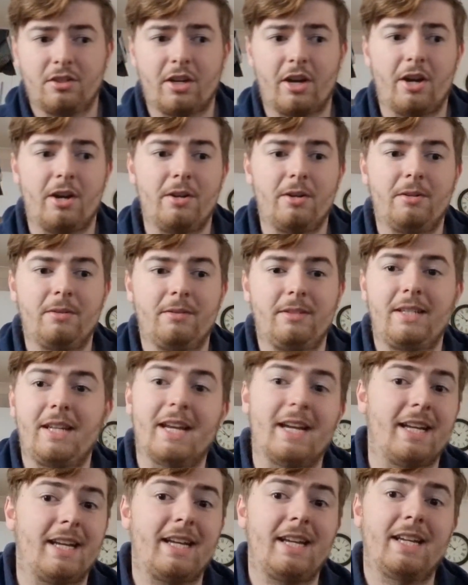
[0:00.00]
so
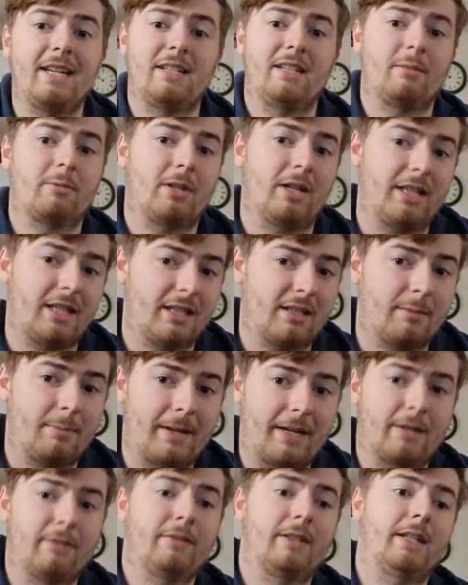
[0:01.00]
yeah, he ended up going into
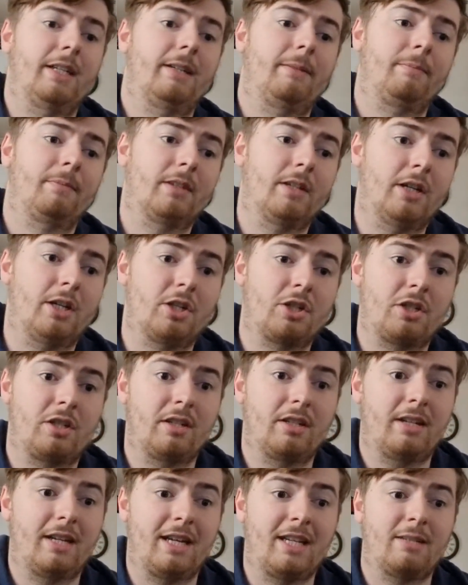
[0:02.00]
the back of her. Uh,
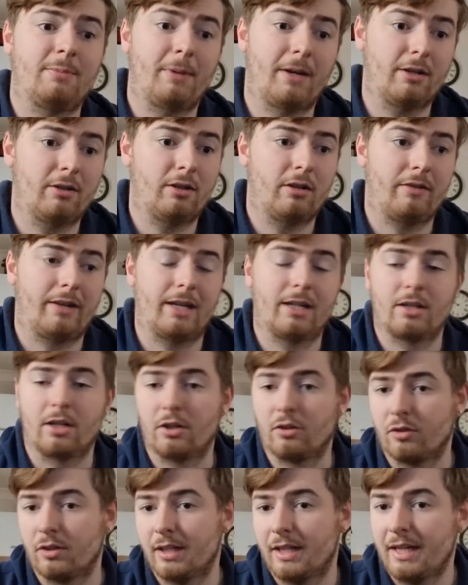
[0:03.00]
he spun her around
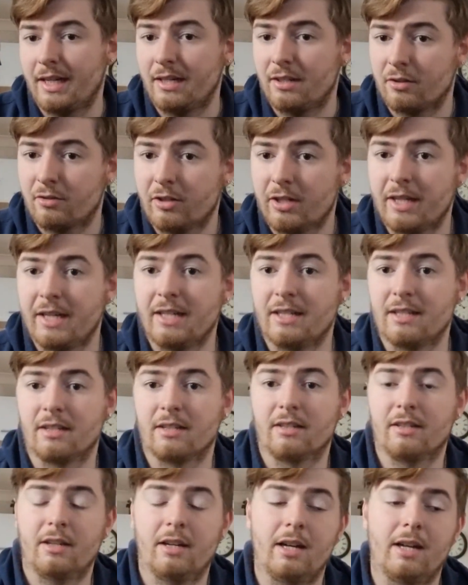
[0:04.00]
one hundred eighty
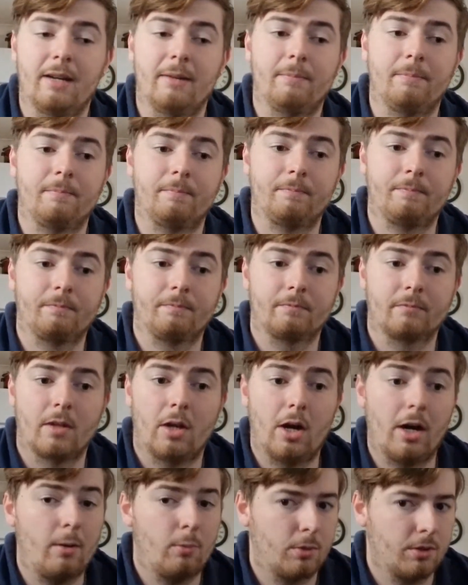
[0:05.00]
degrees. Um,
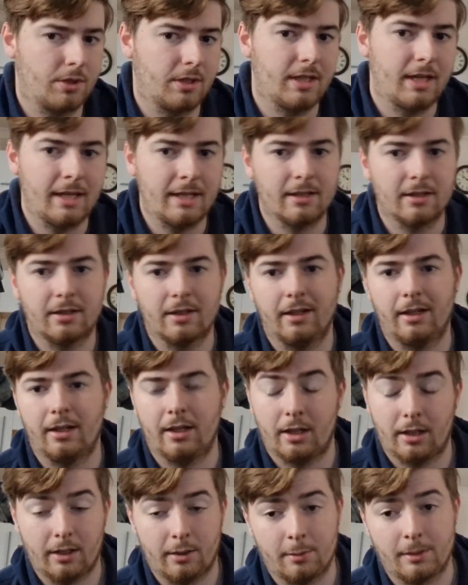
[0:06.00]
I wasn't in the
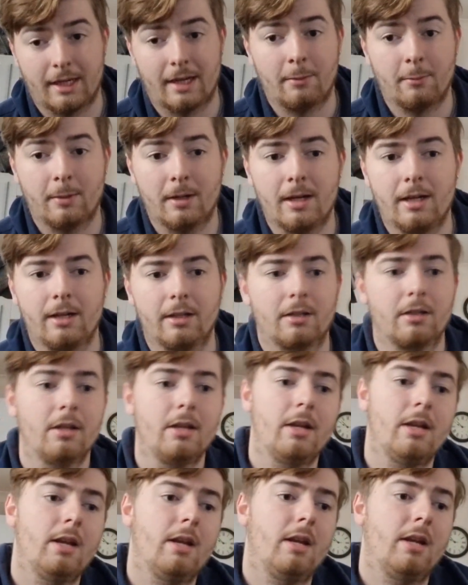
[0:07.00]
car, I was at work.
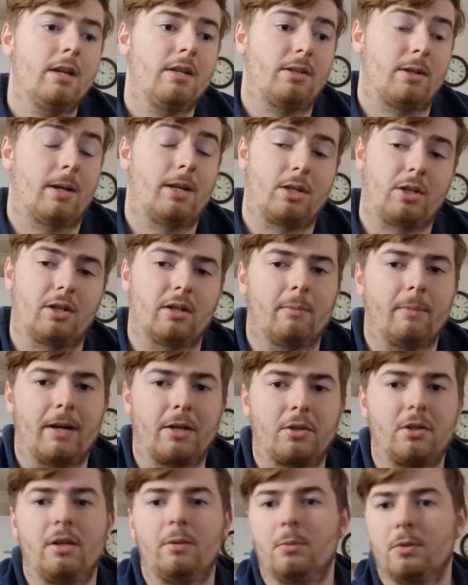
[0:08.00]
So as you can
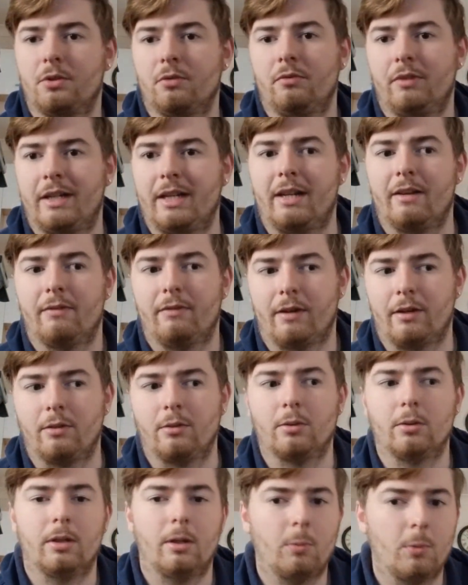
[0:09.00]
imagine, it wasn't really a
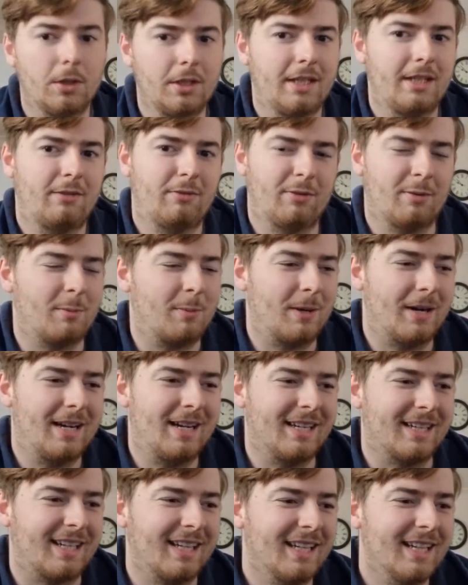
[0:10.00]
phone call I wanted from
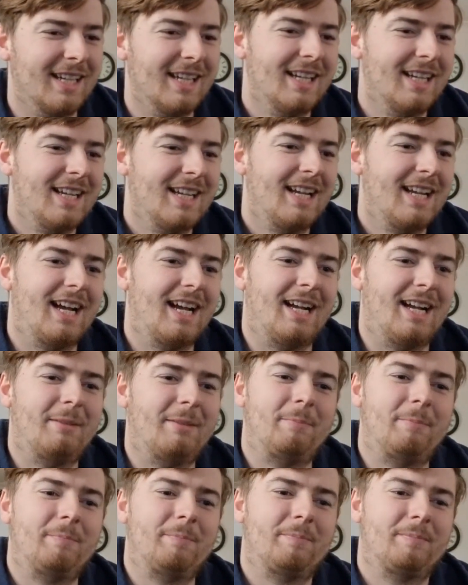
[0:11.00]
work.
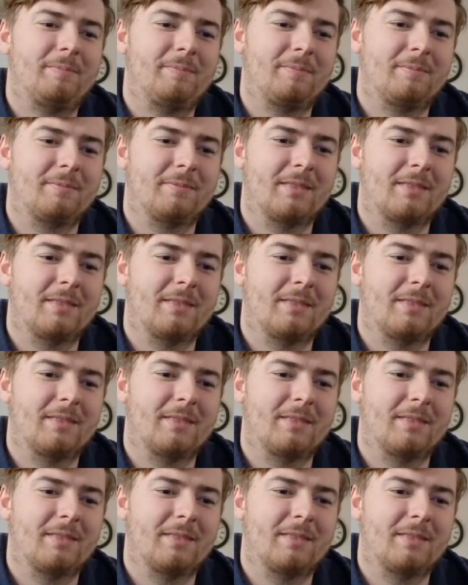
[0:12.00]
Um,